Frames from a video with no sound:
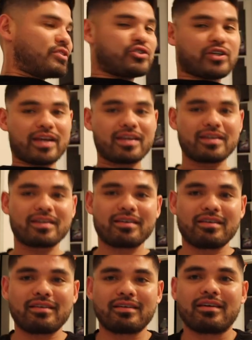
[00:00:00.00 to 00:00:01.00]
Jake?
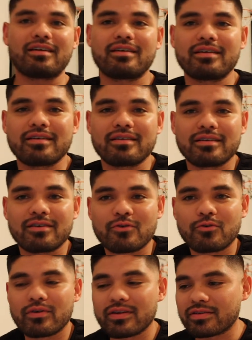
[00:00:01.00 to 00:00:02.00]
Yeah,
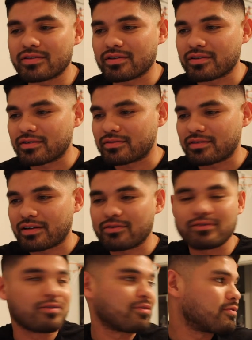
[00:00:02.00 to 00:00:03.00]
according to I
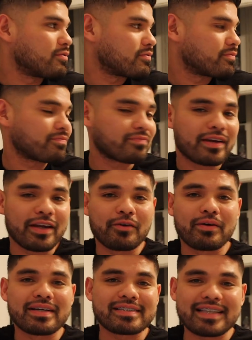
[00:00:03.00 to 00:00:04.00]
don't know who.
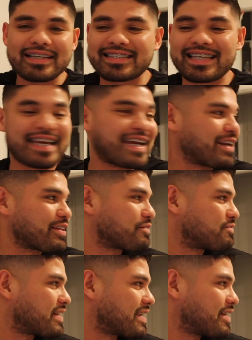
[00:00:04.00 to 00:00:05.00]
Anyways, that's the end of
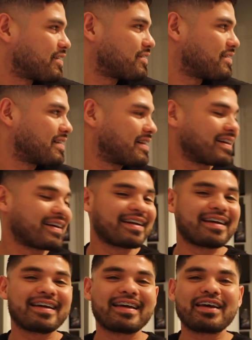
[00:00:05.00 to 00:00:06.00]
the video.
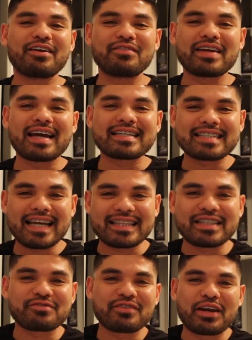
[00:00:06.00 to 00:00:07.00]
If you guys like
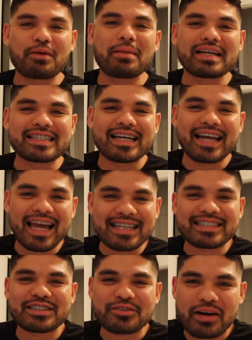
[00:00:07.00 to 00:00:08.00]
this video, make sure to like
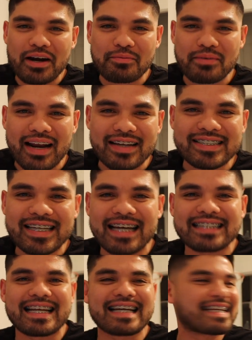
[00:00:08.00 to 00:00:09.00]
and subscribe, and I'll see you
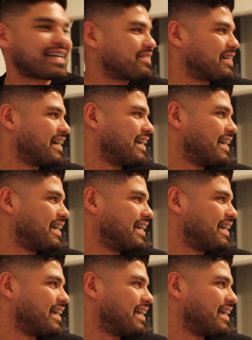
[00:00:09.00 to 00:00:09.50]
guys next. What?